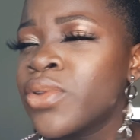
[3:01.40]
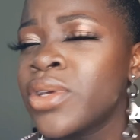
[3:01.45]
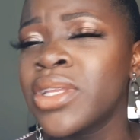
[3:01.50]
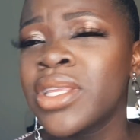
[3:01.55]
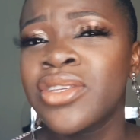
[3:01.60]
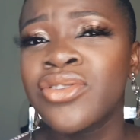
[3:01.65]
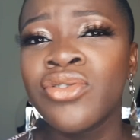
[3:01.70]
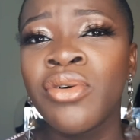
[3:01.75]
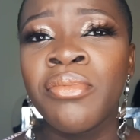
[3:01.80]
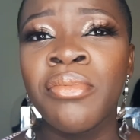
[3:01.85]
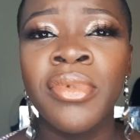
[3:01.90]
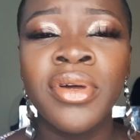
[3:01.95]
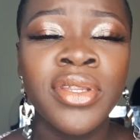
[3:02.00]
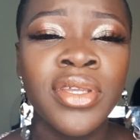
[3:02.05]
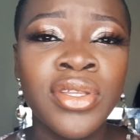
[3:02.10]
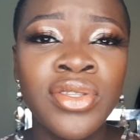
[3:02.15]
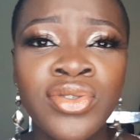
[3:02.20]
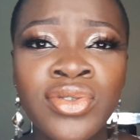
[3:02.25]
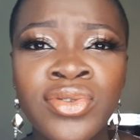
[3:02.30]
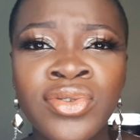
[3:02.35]
need some
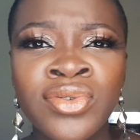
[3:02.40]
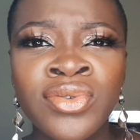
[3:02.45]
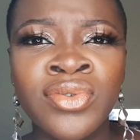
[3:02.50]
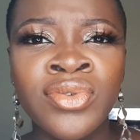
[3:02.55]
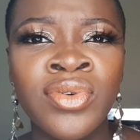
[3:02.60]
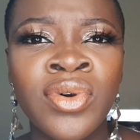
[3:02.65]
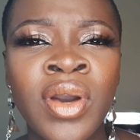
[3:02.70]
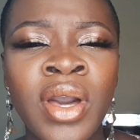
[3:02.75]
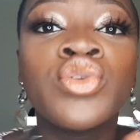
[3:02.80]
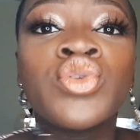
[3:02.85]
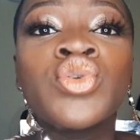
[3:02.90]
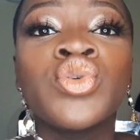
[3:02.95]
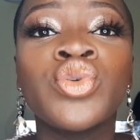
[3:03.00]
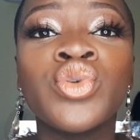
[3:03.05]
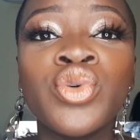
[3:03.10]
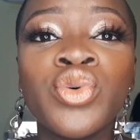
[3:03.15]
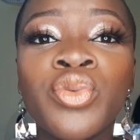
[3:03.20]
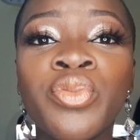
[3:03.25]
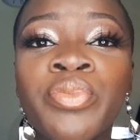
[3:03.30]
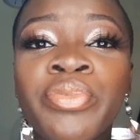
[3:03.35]
money
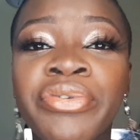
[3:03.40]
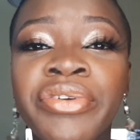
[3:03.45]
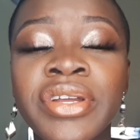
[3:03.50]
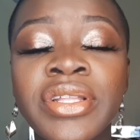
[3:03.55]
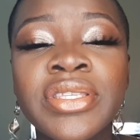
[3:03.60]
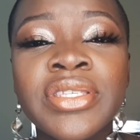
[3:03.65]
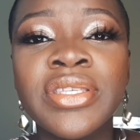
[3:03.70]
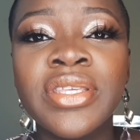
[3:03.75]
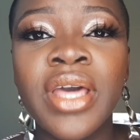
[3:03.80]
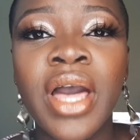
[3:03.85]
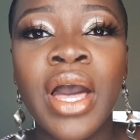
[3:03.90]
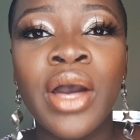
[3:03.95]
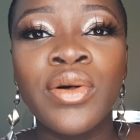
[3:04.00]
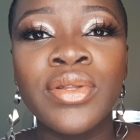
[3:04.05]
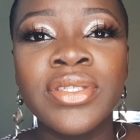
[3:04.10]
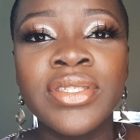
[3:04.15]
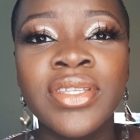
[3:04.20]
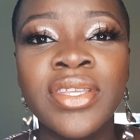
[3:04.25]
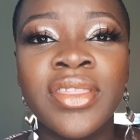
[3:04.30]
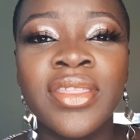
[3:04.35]
to print
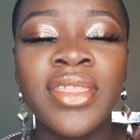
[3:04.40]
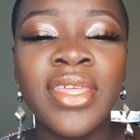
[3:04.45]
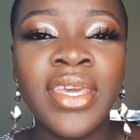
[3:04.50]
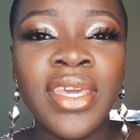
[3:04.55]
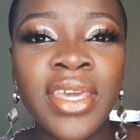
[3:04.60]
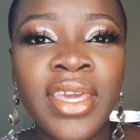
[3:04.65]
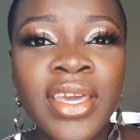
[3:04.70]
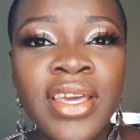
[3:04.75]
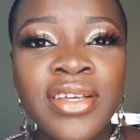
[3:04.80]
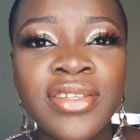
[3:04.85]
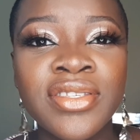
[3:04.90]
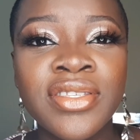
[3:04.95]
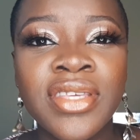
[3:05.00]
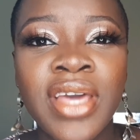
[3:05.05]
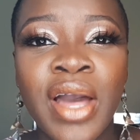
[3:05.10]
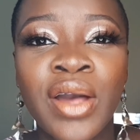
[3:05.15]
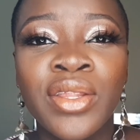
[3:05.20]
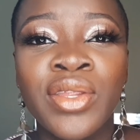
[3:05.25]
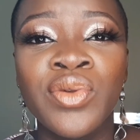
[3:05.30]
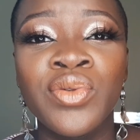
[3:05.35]
out the things,
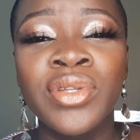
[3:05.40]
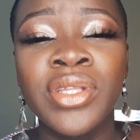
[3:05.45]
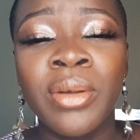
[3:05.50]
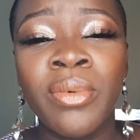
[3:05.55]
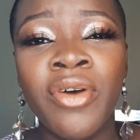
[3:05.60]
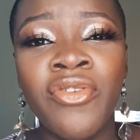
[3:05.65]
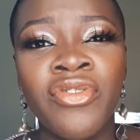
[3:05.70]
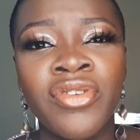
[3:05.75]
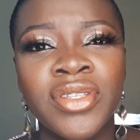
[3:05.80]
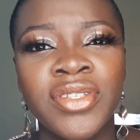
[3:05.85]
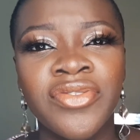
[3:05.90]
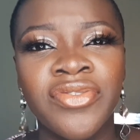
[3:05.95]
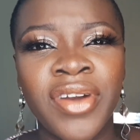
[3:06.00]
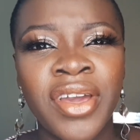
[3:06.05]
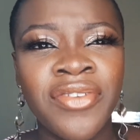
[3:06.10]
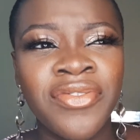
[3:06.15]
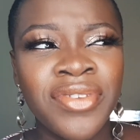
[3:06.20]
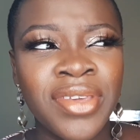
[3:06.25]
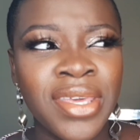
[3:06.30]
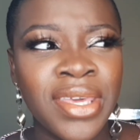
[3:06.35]
and he needed about
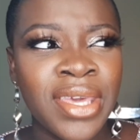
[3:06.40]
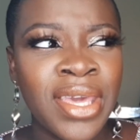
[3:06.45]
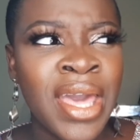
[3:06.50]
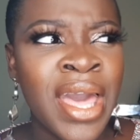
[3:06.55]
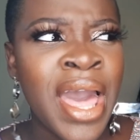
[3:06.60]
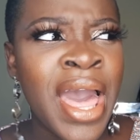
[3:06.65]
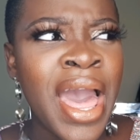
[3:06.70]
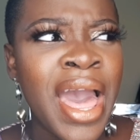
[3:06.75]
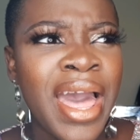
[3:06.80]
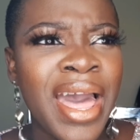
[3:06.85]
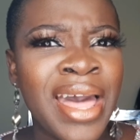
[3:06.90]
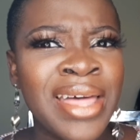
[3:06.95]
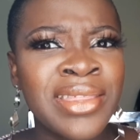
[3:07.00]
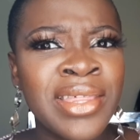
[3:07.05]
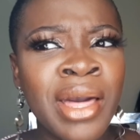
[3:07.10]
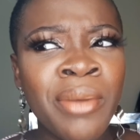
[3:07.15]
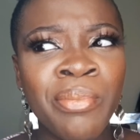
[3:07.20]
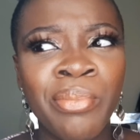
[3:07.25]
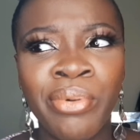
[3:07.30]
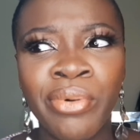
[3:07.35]
45k. At
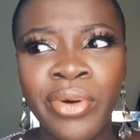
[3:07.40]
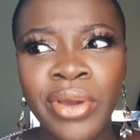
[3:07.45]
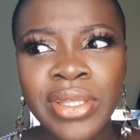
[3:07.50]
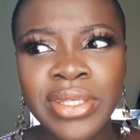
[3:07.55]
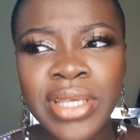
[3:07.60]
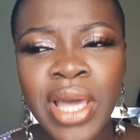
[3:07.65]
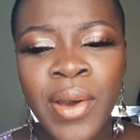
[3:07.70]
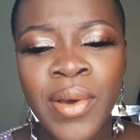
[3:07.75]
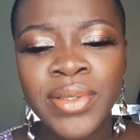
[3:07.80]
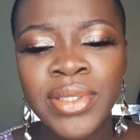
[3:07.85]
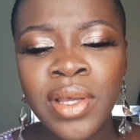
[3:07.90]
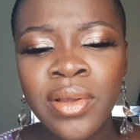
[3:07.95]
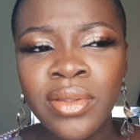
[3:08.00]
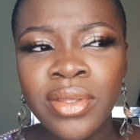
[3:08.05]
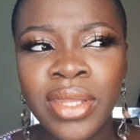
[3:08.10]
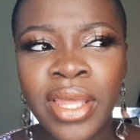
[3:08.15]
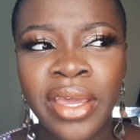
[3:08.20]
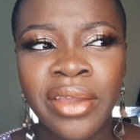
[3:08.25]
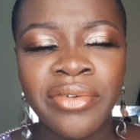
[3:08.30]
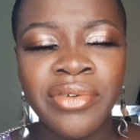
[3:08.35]
that point, I was not
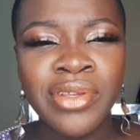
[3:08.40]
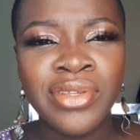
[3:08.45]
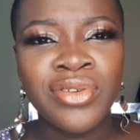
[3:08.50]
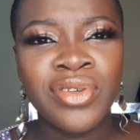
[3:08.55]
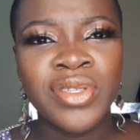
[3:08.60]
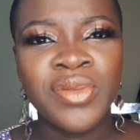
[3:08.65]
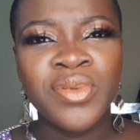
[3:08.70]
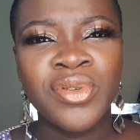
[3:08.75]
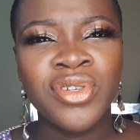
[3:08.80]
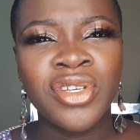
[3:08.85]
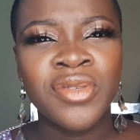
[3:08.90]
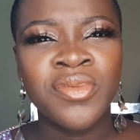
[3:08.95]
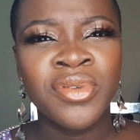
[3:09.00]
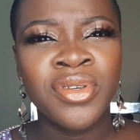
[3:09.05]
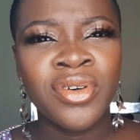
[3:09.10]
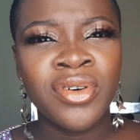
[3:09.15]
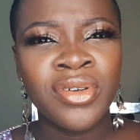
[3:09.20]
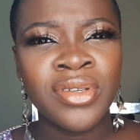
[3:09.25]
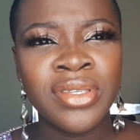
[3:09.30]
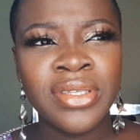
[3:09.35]
like really suspicious,
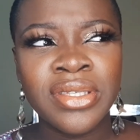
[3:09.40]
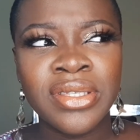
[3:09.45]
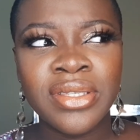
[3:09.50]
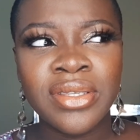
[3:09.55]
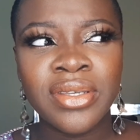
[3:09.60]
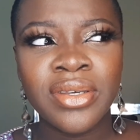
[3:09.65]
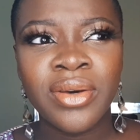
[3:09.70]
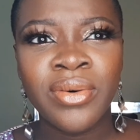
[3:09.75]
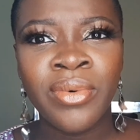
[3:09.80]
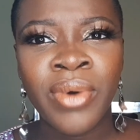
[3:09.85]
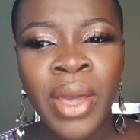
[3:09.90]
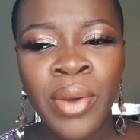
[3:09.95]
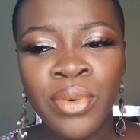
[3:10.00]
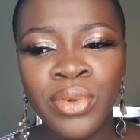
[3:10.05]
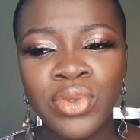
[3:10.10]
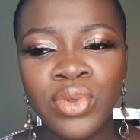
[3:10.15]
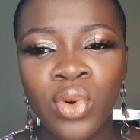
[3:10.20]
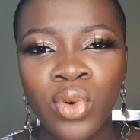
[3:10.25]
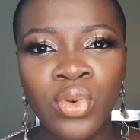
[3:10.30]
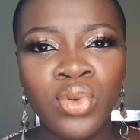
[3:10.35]
because why
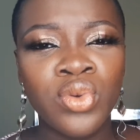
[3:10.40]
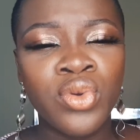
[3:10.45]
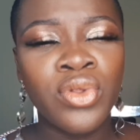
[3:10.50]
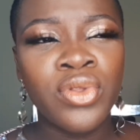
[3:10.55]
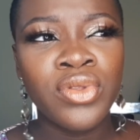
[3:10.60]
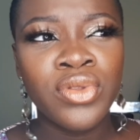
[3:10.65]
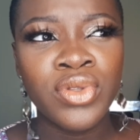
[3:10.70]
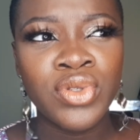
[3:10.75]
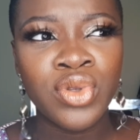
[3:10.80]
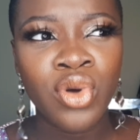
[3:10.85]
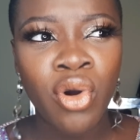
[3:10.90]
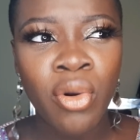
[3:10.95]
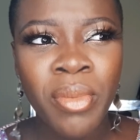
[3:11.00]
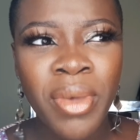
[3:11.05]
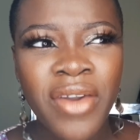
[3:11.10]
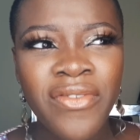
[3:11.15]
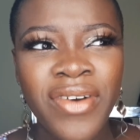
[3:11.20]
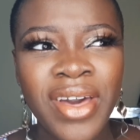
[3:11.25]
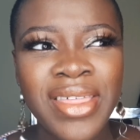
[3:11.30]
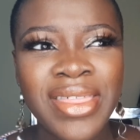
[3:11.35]
would Uncle Tom
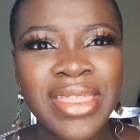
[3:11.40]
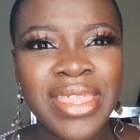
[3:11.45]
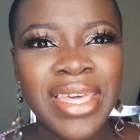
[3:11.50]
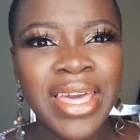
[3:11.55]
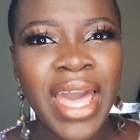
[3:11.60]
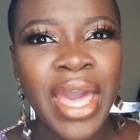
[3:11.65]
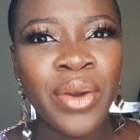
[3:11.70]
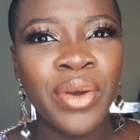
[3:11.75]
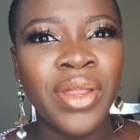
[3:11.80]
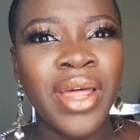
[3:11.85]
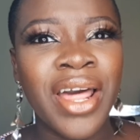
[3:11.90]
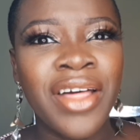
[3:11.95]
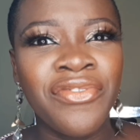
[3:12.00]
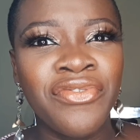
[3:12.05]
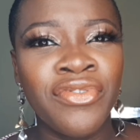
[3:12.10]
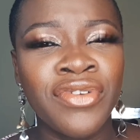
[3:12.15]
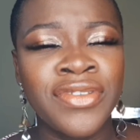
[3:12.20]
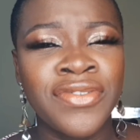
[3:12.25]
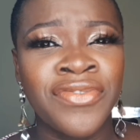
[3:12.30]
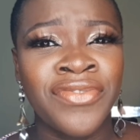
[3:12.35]
ever think I would have
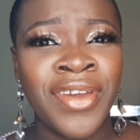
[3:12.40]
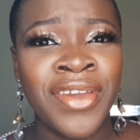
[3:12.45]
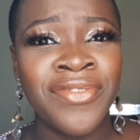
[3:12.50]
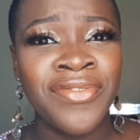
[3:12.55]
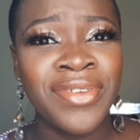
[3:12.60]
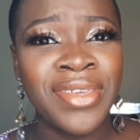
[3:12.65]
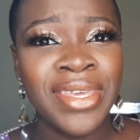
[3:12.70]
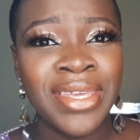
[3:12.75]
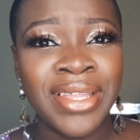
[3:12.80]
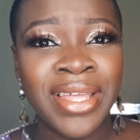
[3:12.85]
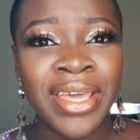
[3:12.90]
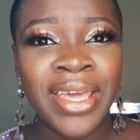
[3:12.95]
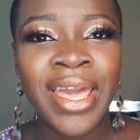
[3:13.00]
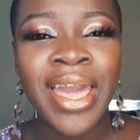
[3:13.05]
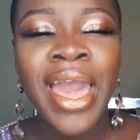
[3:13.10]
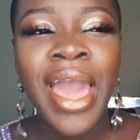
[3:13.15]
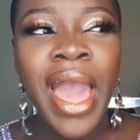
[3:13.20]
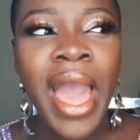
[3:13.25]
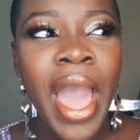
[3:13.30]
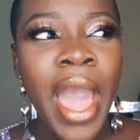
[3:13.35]
45k? Like,
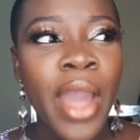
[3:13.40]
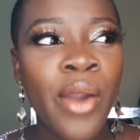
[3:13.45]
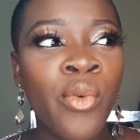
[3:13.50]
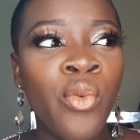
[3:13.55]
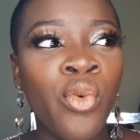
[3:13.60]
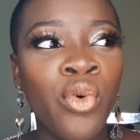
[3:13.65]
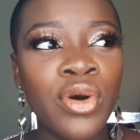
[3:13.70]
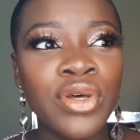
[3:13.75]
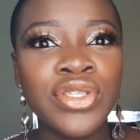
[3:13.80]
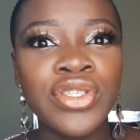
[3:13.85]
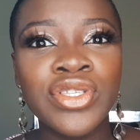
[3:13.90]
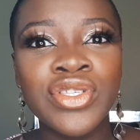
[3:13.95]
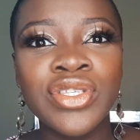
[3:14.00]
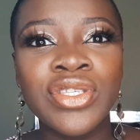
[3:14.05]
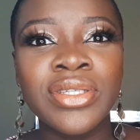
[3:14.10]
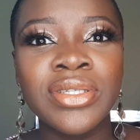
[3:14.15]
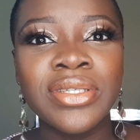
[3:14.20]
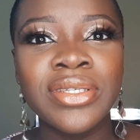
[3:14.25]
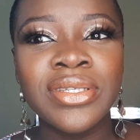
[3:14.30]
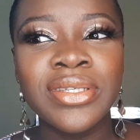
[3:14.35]
I was
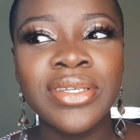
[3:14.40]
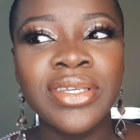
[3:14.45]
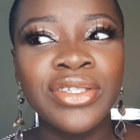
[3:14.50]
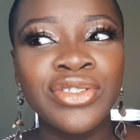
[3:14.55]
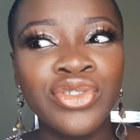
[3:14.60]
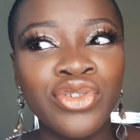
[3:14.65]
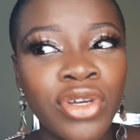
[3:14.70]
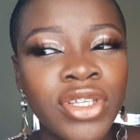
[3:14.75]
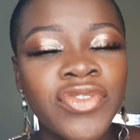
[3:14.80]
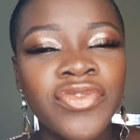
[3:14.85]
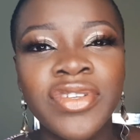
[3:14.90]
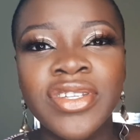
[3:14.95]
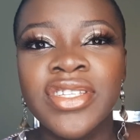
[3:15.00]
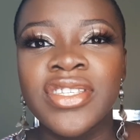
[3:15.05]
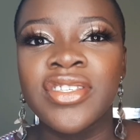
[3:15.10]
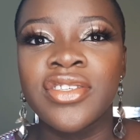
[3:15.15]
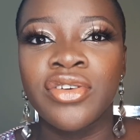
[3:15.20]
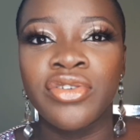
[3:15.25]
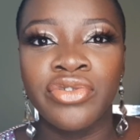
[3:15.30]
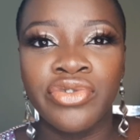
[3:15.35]
just finishing
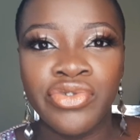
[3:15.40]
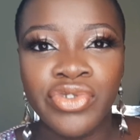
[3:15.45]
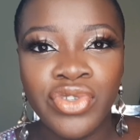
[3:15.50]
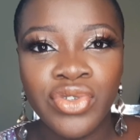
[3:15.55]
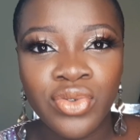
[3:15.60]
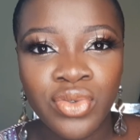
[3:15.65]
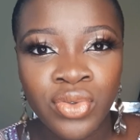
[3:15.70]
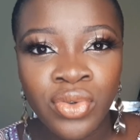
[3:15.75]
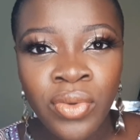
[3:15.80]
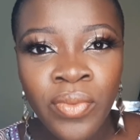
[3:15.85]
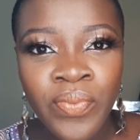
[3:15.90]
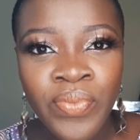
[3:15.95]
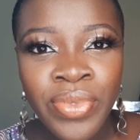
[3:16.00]
secondary school